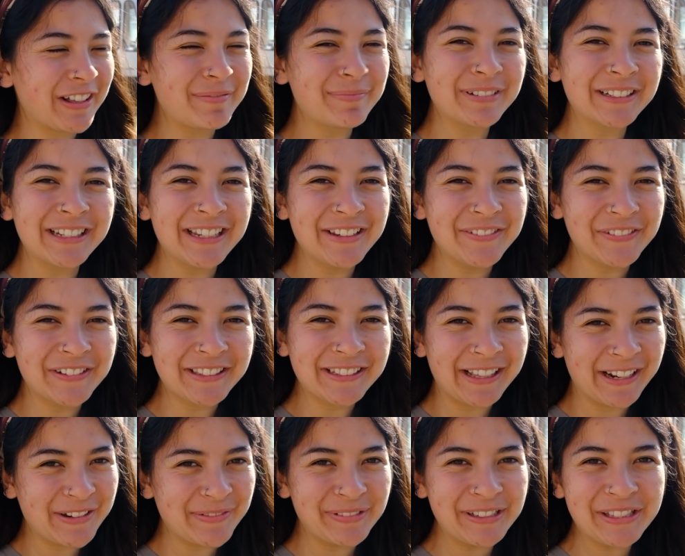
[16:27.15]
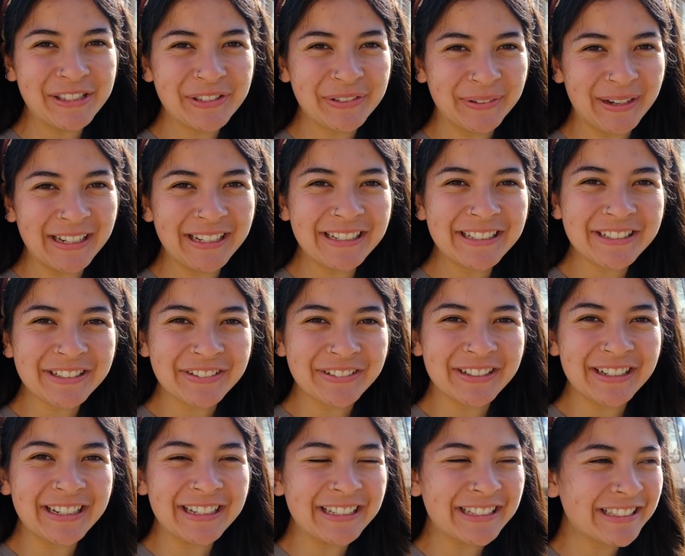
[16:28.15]
I believe it's going to be 20
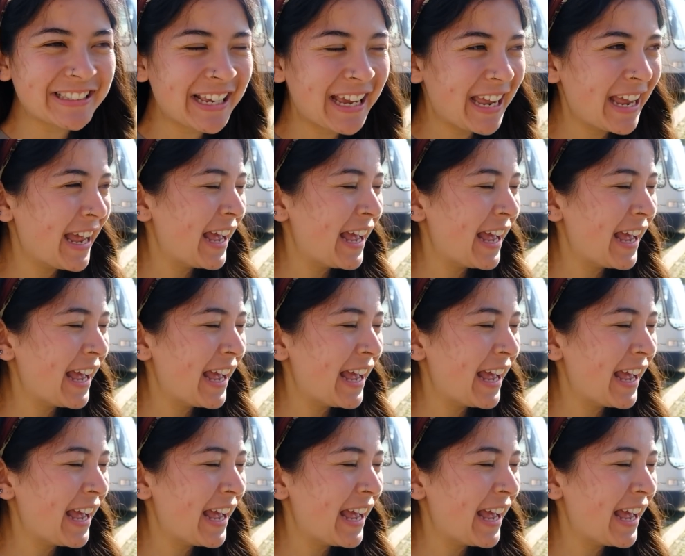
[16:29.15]
degrees.